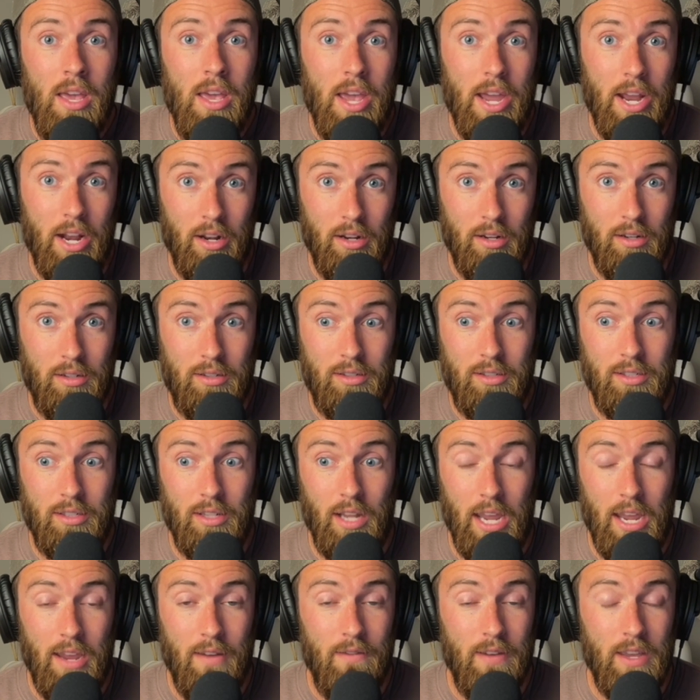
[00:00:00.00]
and
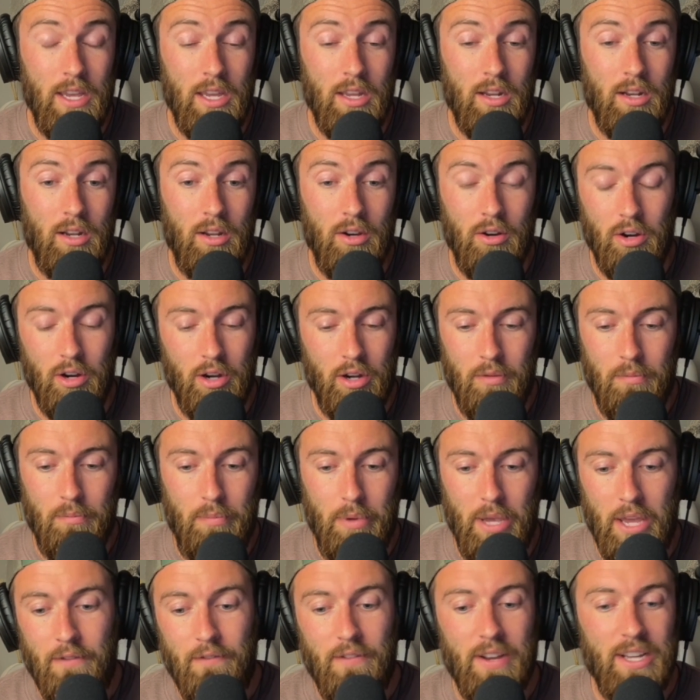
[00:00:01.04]
saving or
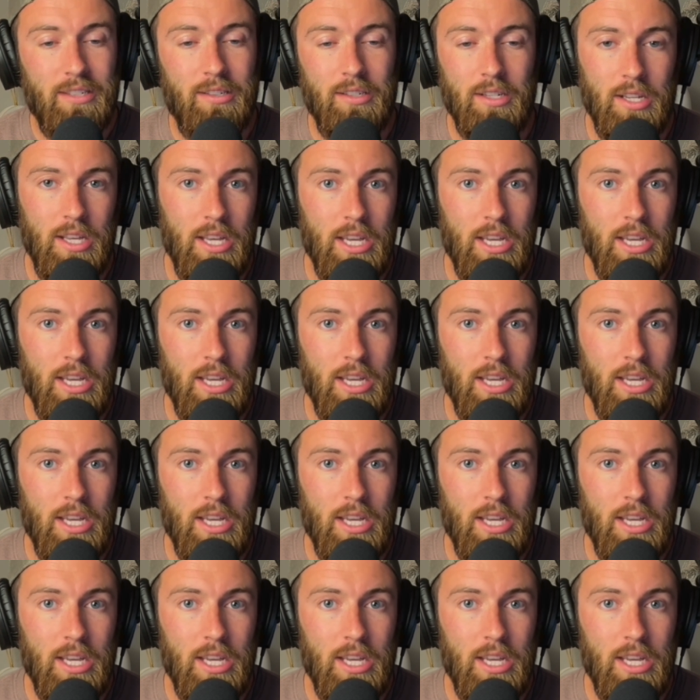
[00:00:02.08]
invested